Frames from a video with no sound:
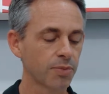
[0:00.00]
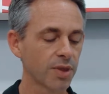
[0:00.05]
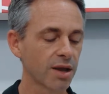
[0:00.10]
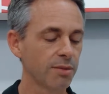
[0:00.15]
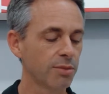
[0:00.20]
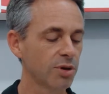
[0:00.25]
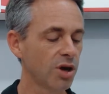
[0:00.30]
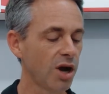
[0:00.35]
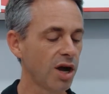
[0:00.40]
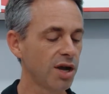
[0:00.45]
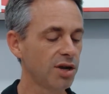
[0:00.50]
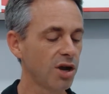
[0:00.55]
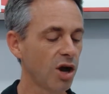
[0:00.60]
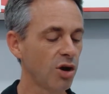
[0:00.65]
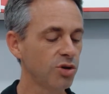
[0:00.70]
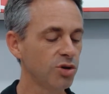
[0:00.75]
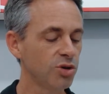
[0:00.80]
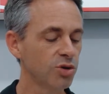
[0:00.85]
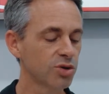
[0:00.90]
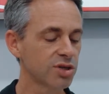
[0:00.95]
But I know
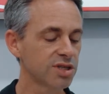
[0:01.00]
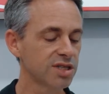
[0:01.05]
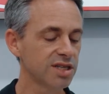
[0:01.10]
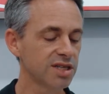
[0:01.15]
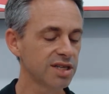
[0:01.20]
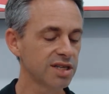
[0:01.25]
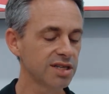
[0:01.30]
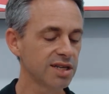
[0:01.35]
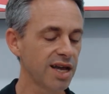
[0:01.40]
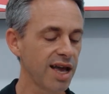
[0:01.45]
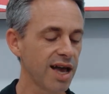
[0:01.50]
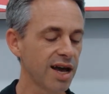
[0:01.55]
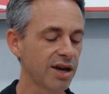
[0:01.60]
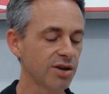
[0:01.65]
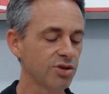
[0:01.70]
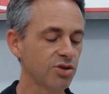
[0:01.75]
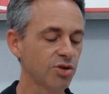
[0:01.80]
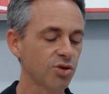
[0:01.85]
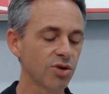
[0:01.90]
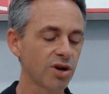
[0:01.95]
you're sitting
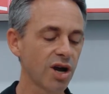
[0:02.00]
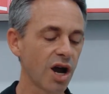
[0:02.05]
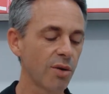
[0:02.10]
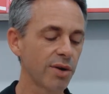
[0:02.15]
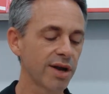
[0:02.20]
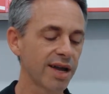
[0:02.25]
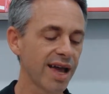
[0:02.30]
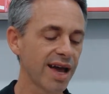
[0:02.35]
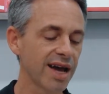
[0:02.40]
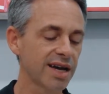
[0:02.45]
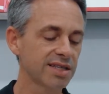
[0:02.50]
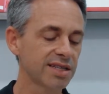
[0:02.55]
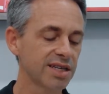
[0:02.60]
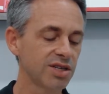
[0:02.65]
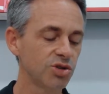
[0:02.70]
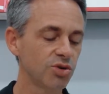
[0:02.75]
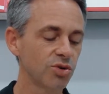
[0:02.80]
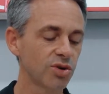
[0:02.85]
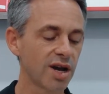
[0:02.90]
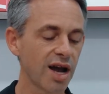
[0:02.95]
down, you're going out, and
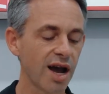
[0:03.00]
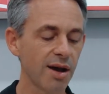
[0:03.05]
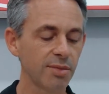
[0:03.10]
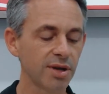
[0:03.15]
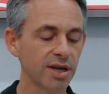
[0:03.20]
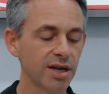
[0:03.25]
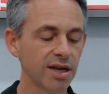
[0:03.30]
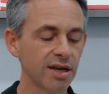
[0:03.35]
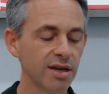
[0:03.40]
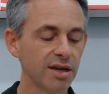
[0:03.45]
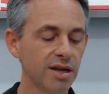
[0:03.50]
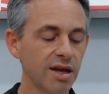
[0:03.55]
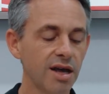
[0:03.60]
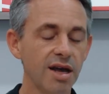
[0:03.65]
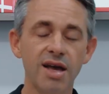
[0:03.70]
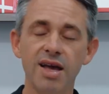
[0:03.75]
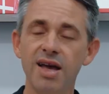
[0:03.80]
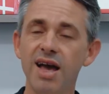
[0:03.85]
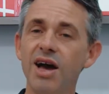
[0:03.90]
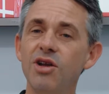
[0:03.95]
you're coming in,
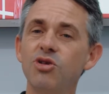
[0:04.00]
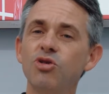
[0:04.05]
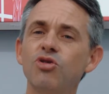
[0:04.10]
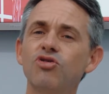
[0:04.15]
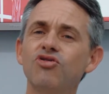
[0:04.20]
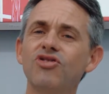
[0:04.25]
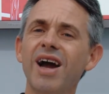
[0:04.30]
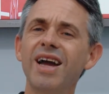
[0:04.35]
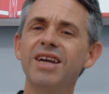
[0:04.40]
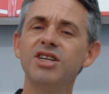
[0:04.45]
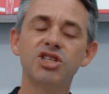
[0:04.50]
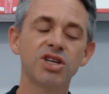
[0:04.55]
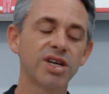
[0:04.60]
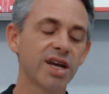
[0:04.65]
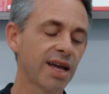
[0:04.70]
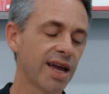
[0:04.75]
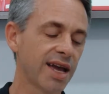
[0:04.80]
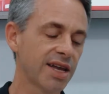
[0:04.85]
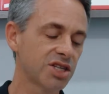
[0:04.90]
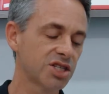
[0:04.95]
and you're raging
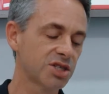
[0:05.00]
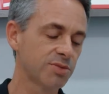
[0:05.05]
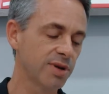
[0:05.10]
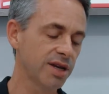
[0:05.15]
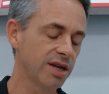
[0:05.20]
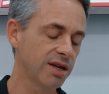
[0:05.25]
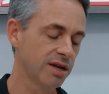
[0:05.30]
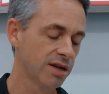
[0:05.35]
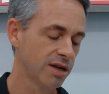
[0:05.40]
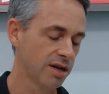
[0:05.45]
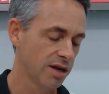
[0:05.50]
against me.